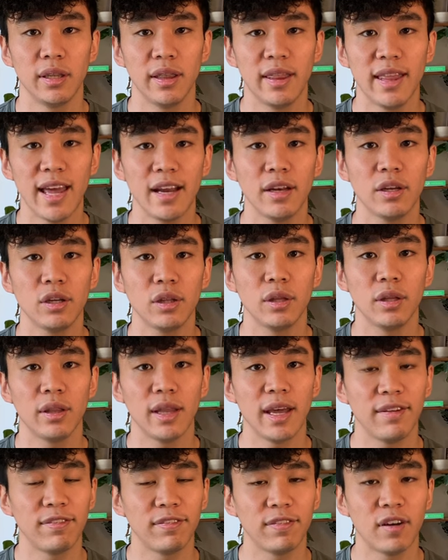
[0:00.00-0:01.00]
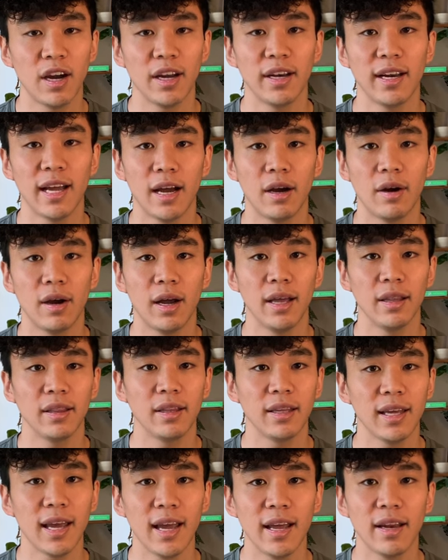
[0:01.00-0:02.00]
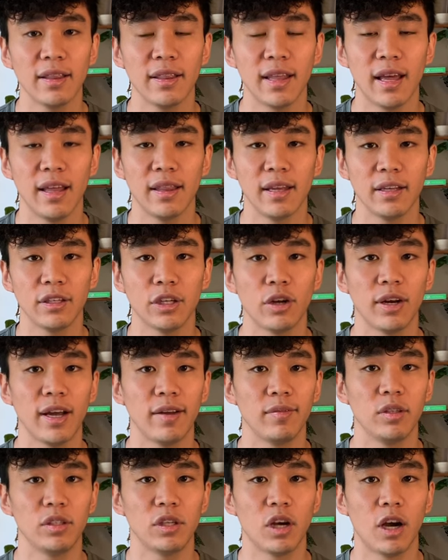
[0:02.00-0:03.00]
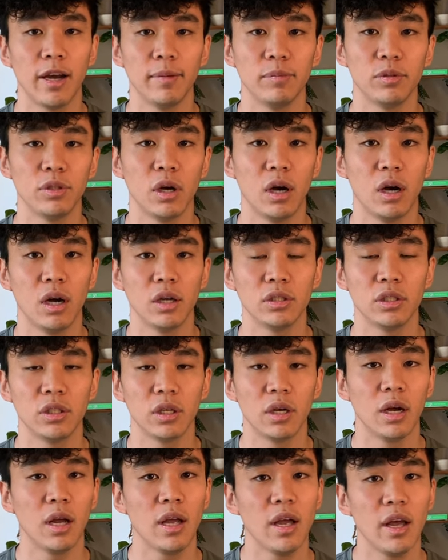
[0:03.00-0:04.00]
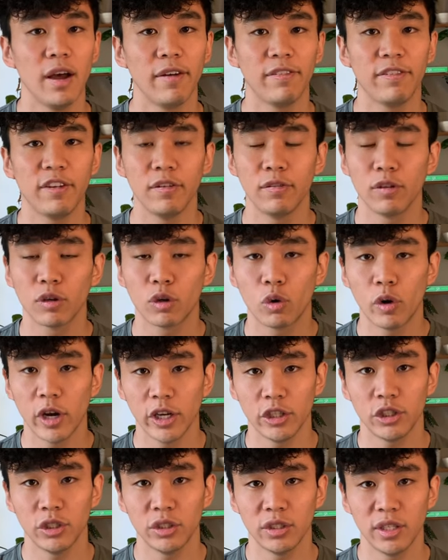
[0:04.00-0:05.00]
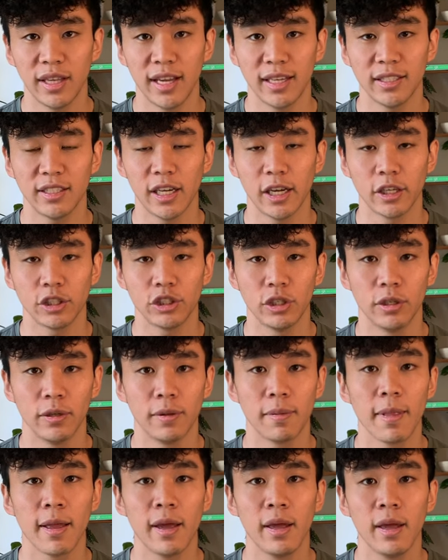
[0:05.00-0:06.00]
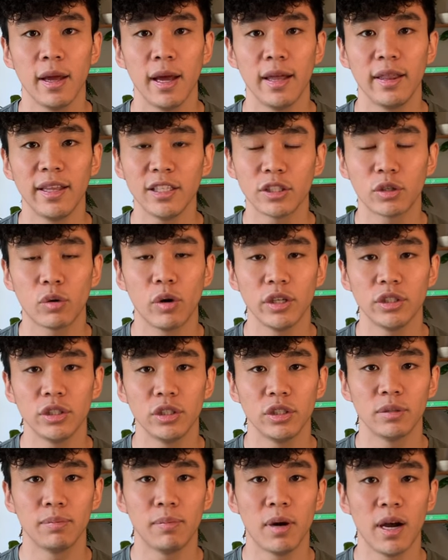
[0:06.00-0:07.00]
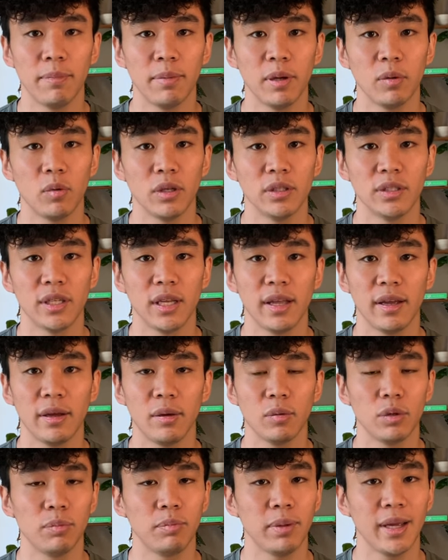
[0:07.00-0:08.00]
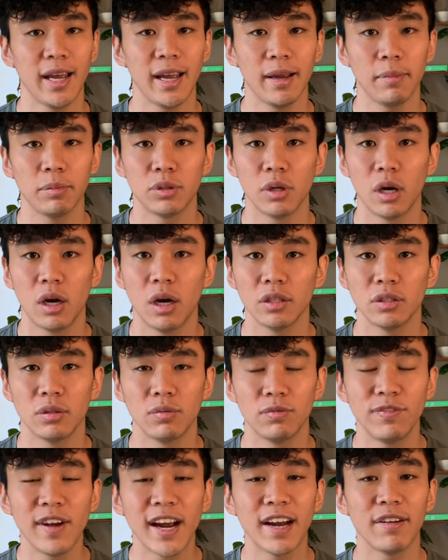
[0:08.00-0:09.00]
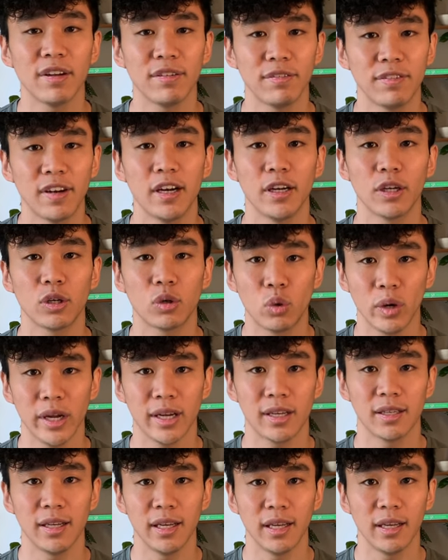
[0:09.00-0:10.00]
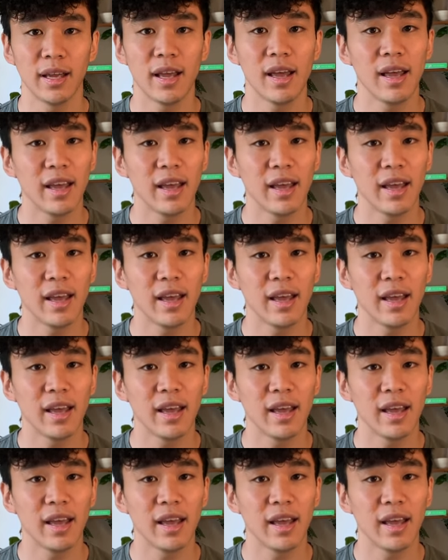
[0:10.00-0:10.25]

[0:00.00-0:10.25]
then they find out at the end that they don't have the time to answer a few of the questions in that section. And these questions might be ones that they would be able to answer very, very quickly